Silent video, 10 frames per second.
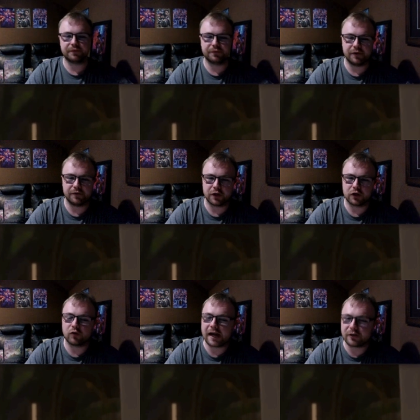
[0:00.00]
of the
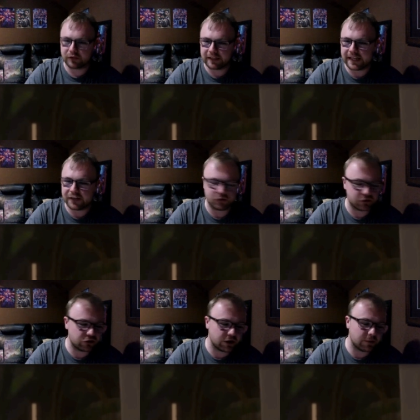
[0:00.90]
cracked
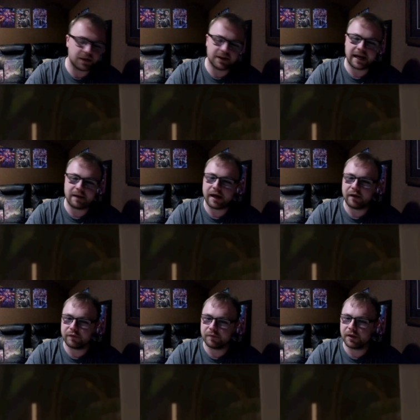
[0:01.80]
relationship that now
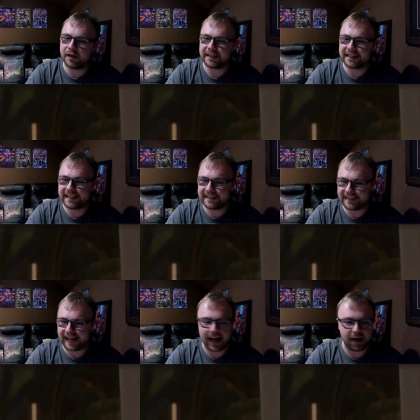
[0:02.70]
Elphaba and Glinda
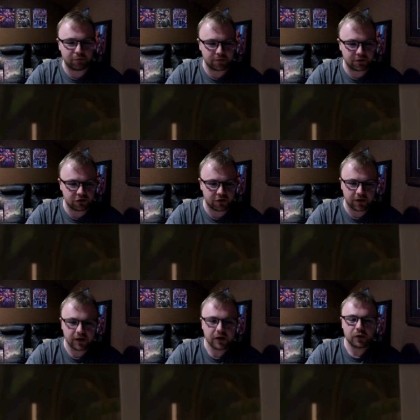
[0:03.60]
have with each other,